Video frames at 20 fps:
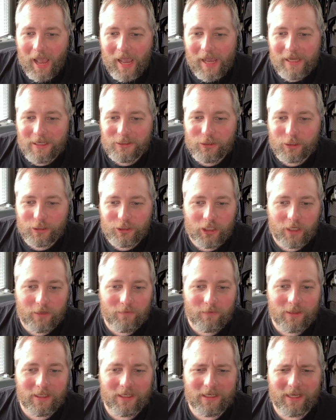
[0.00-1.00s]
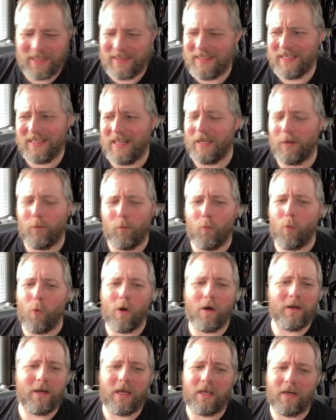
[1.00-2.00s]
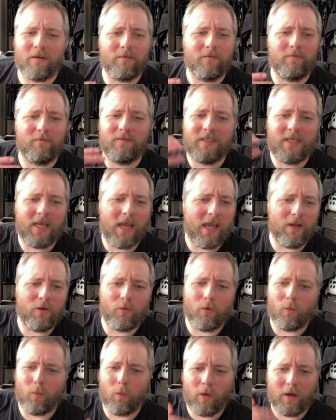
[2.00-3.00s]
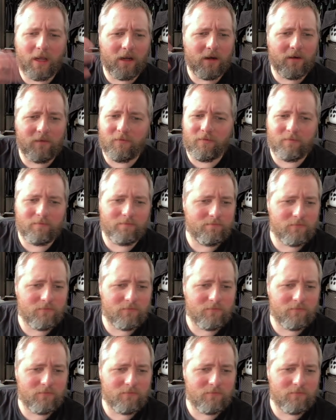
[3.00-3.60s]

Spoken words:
So generally, I think 1 out of 10 or 1 out of